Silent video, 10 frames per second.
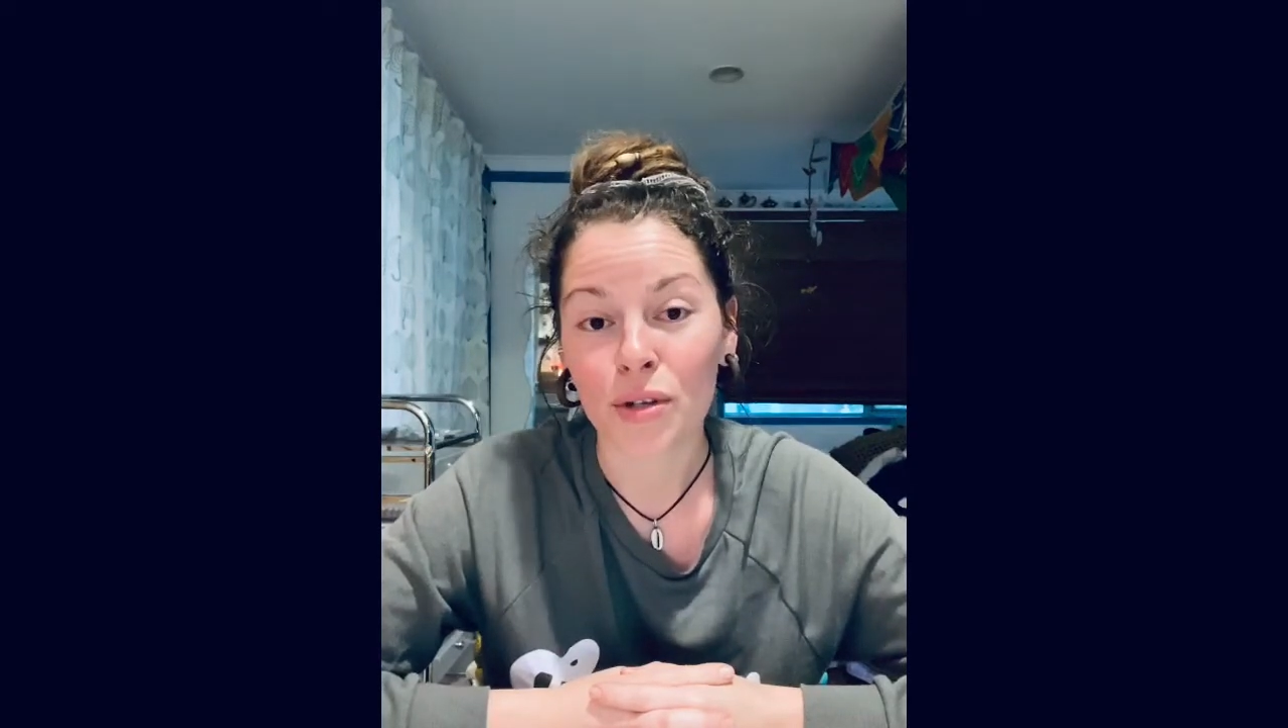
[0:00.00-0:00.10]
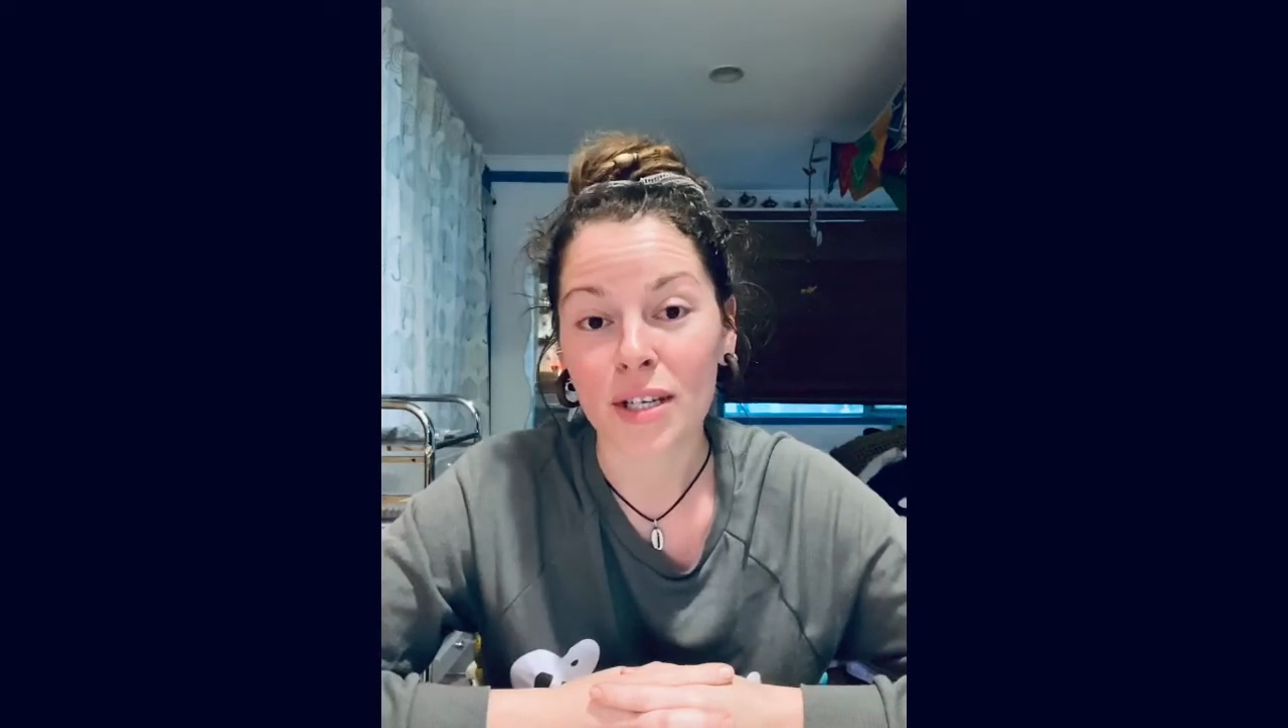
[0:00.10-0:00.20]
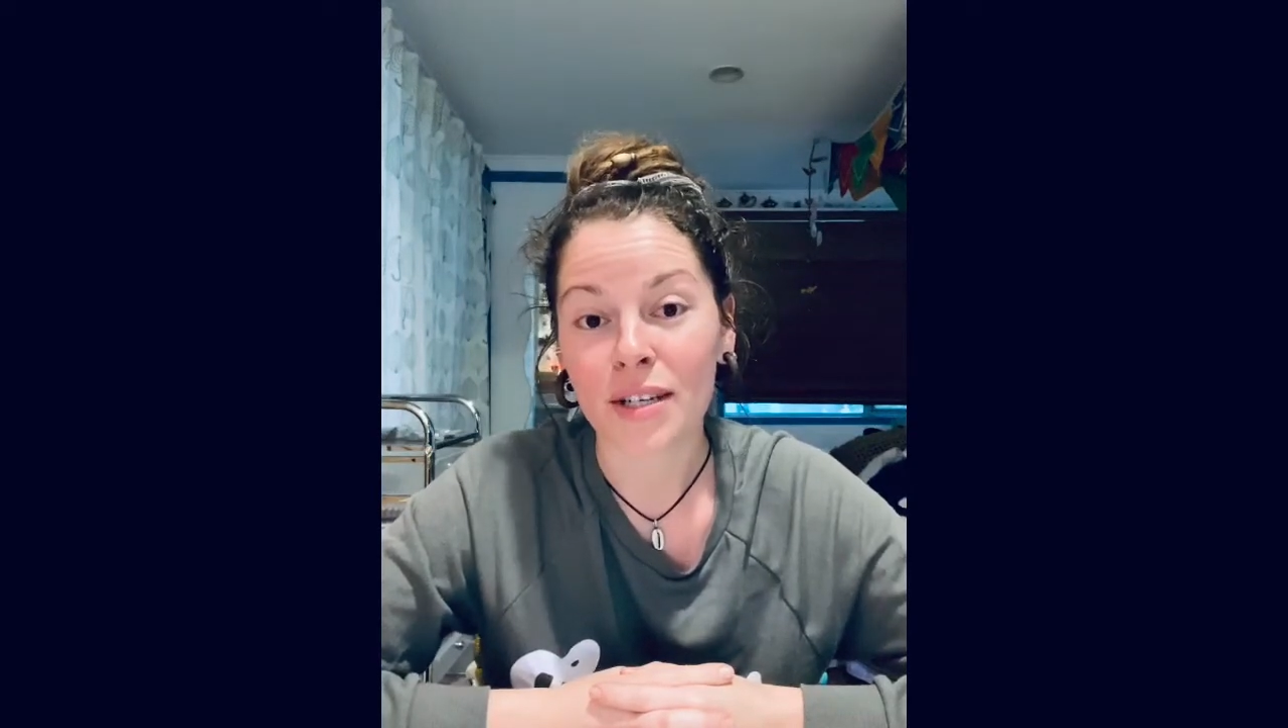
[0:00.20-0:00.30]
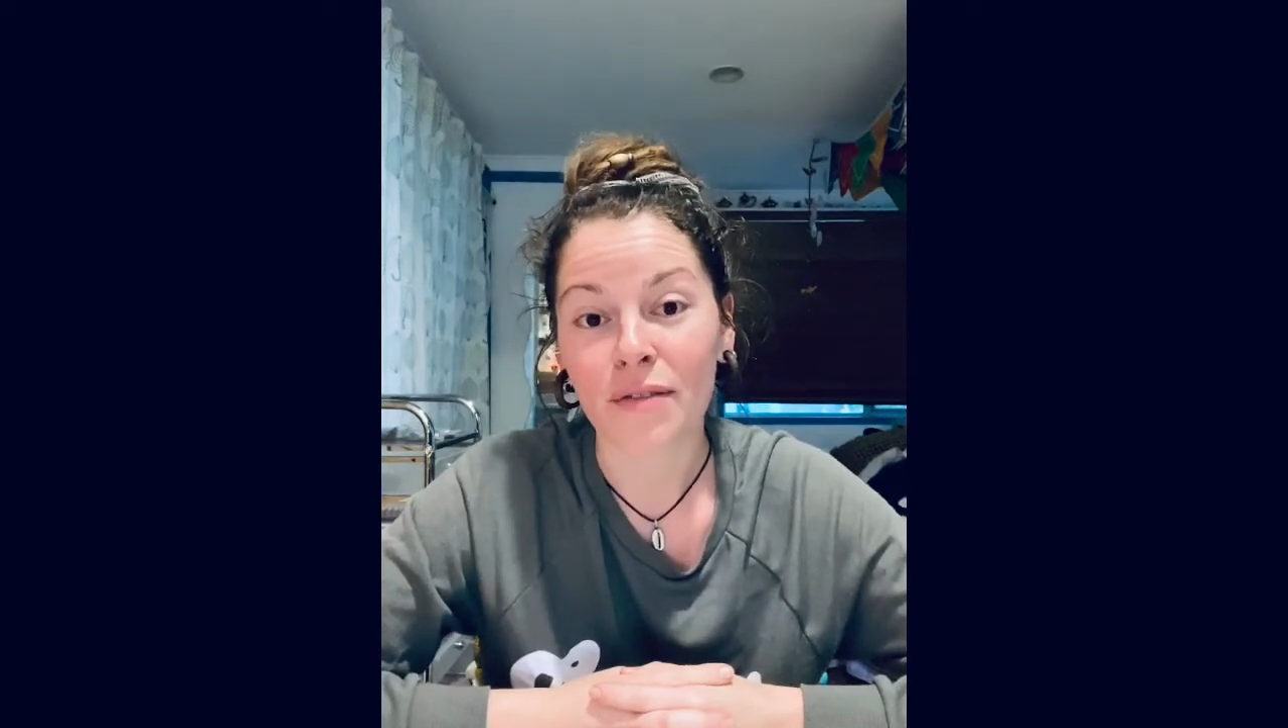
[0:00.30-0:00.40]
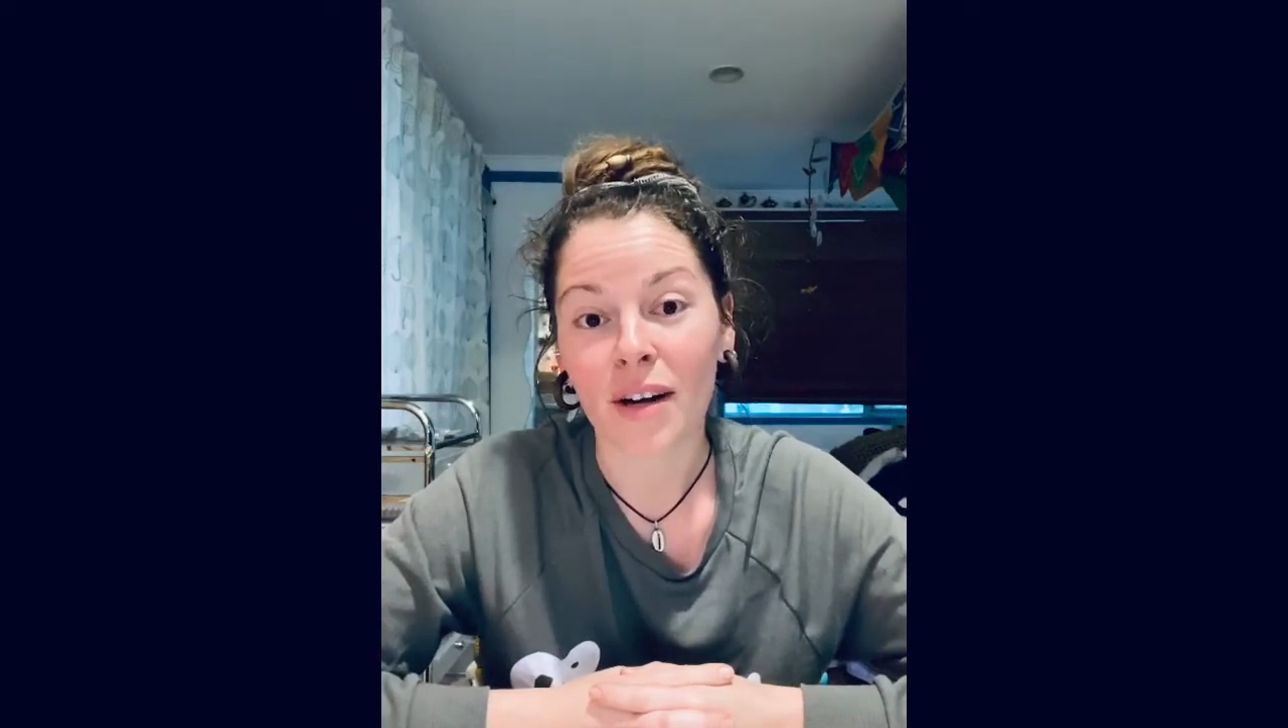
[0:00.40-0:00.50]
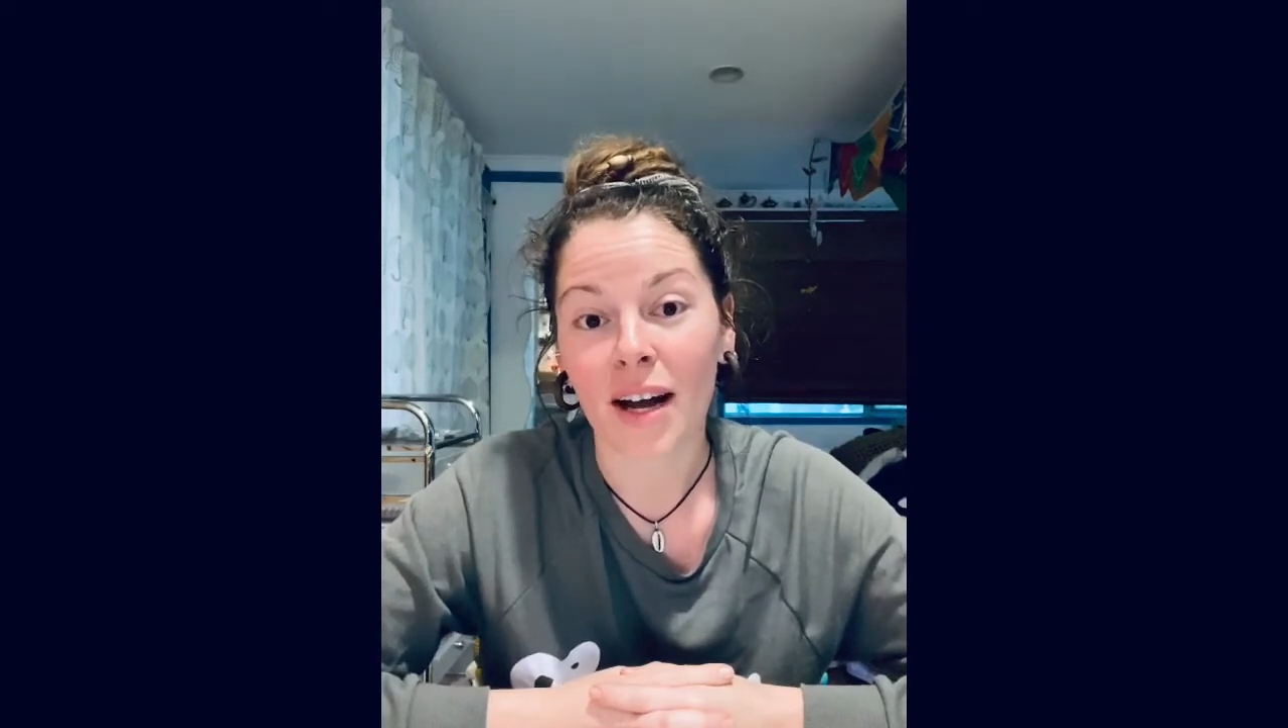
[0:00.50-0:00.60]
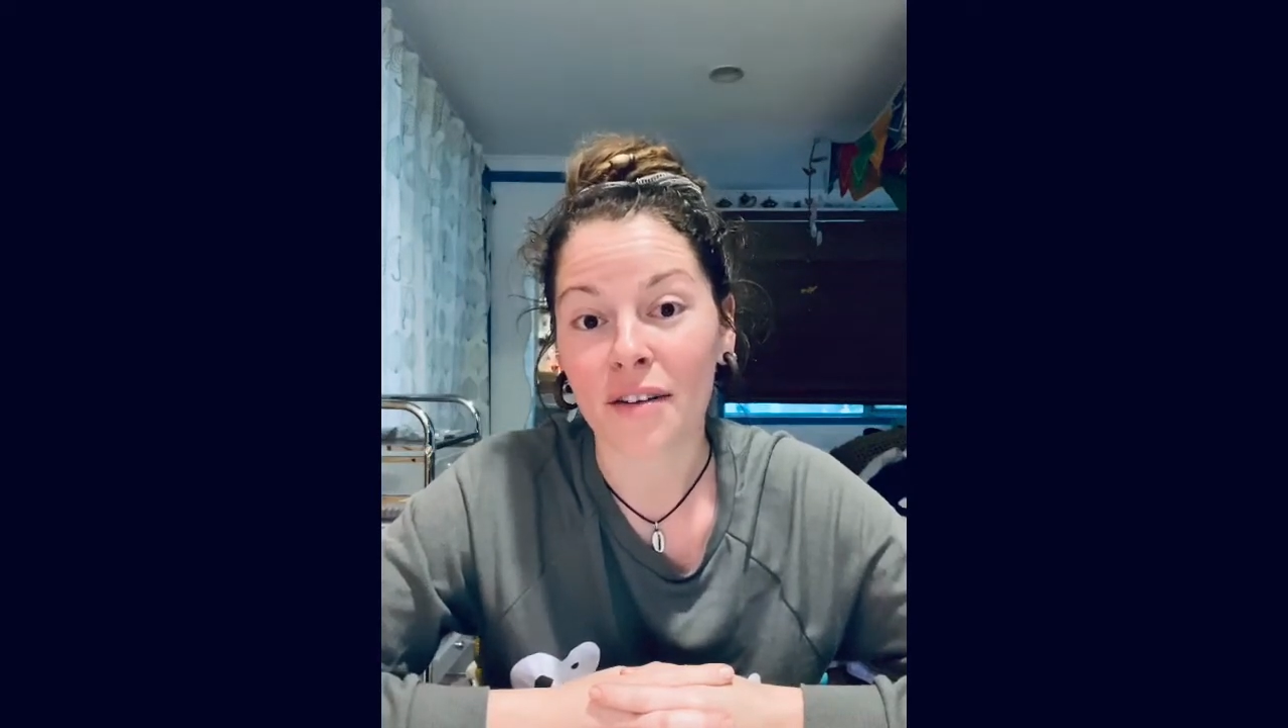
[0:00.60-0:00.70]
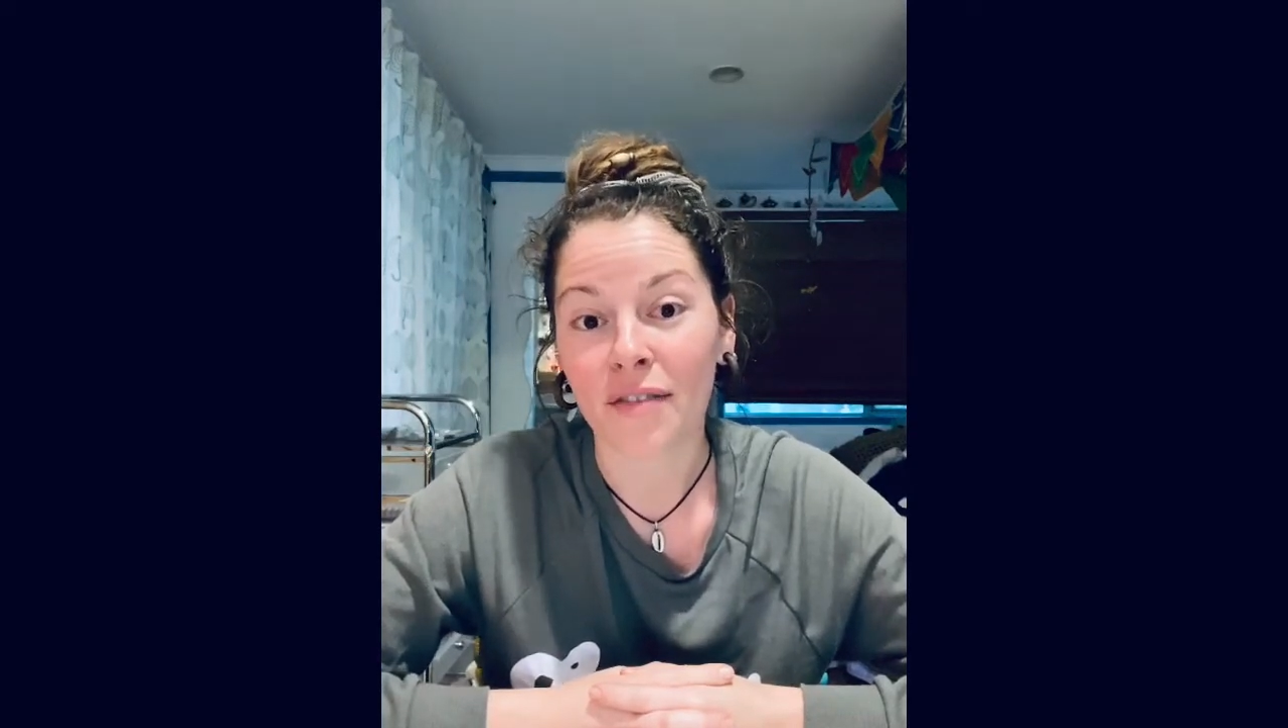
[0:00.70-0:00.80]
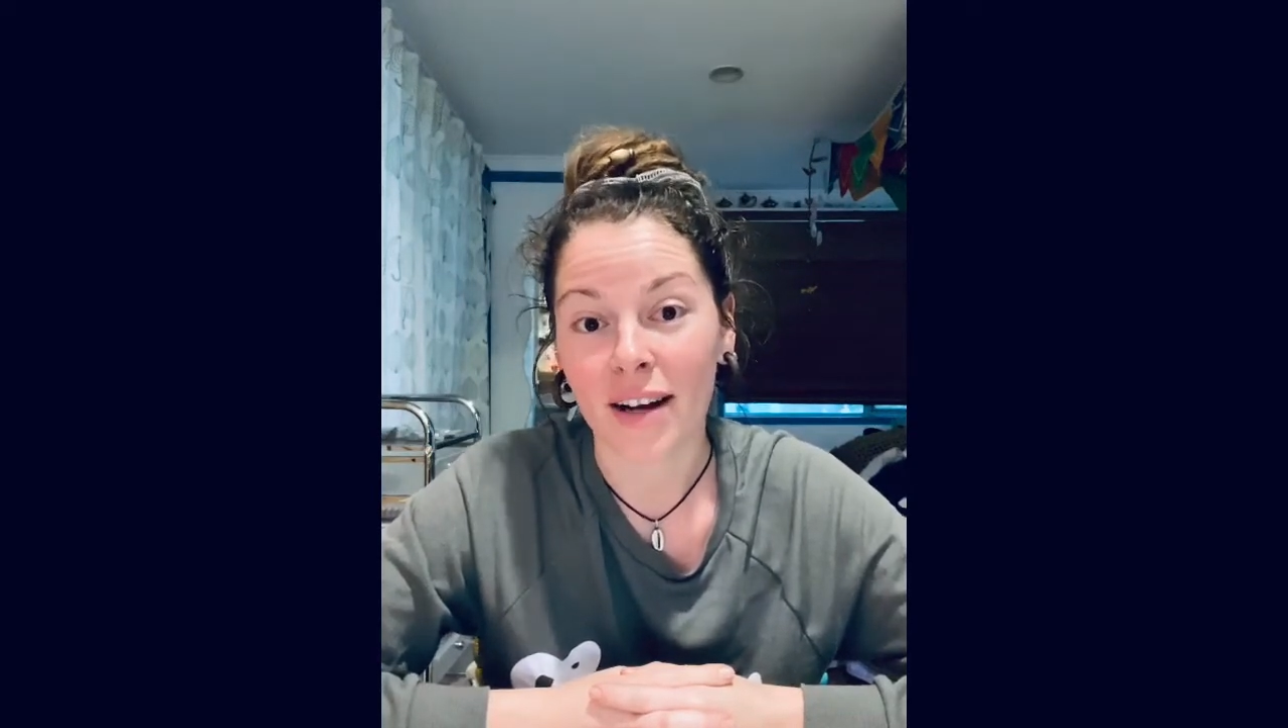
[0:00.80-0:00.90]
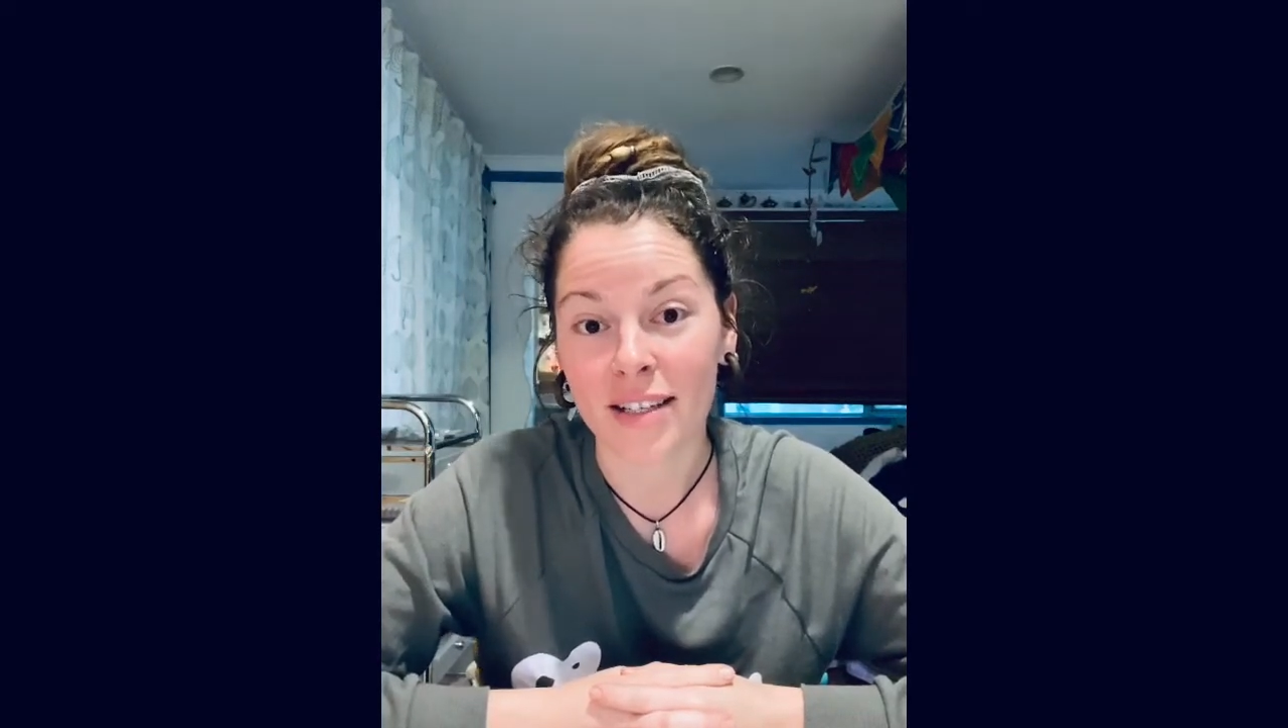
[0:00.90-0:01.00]
different kind of
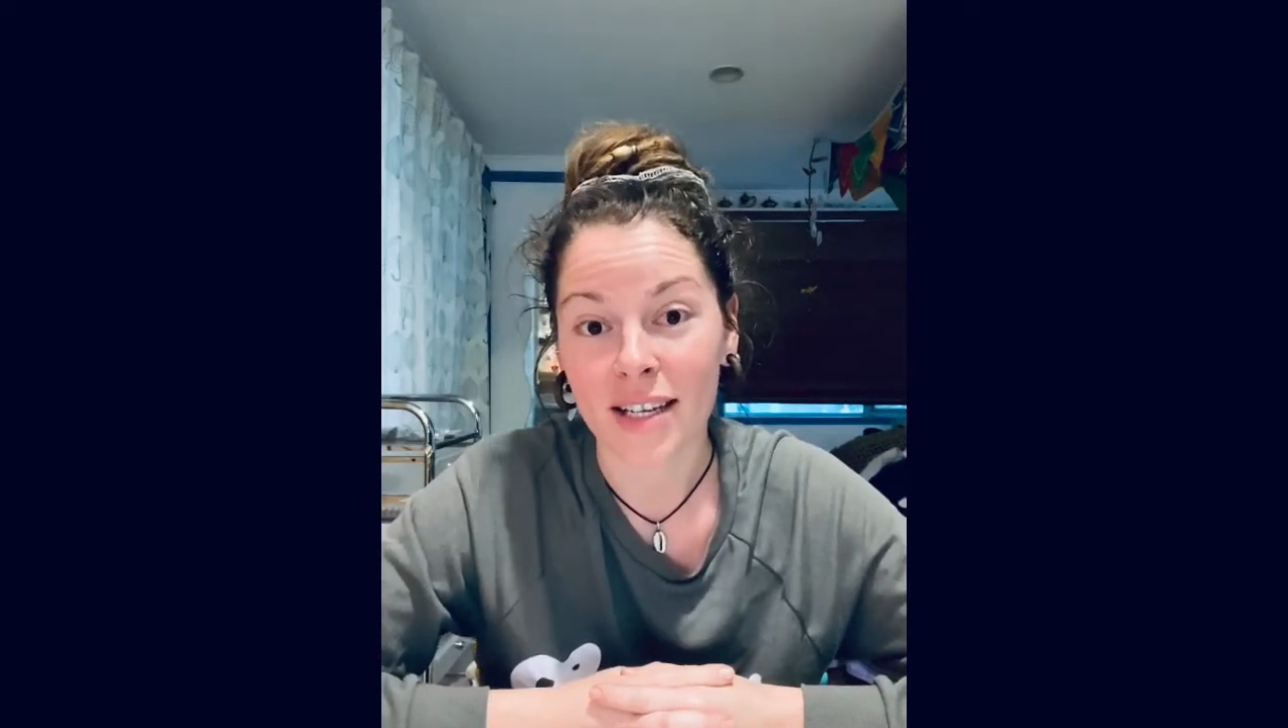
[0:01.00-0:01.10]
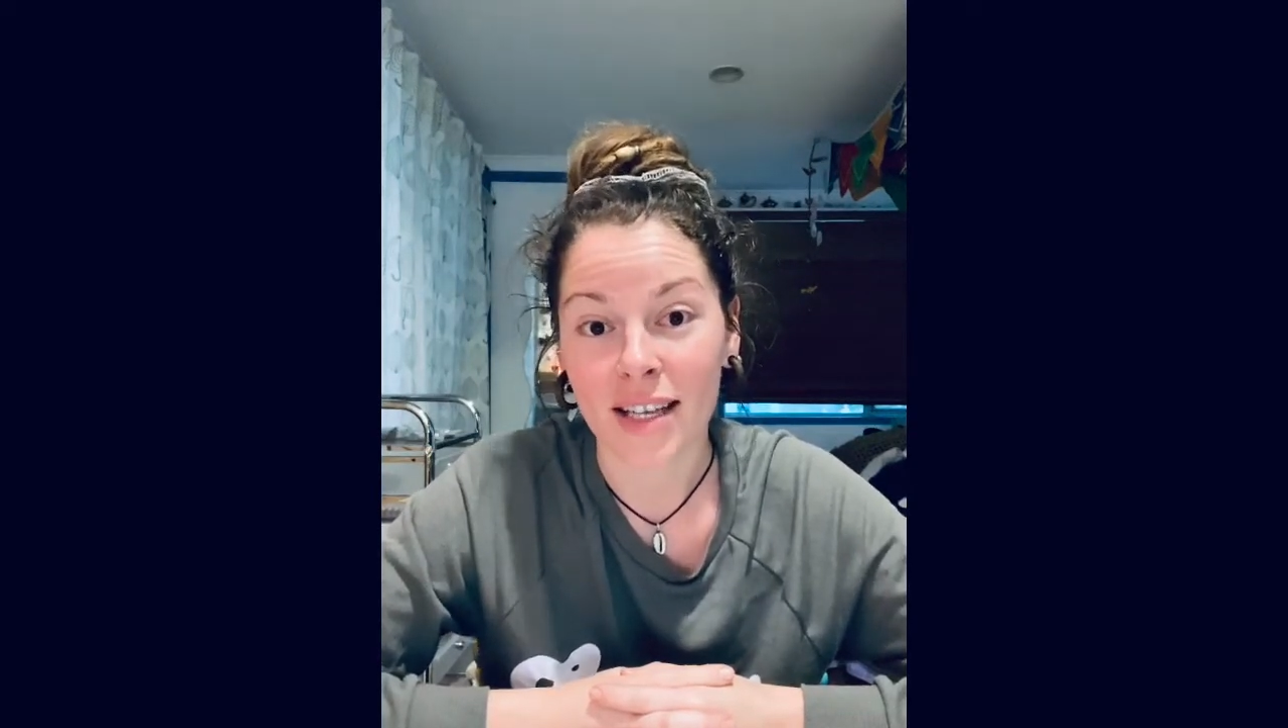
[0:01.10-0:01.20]
fasting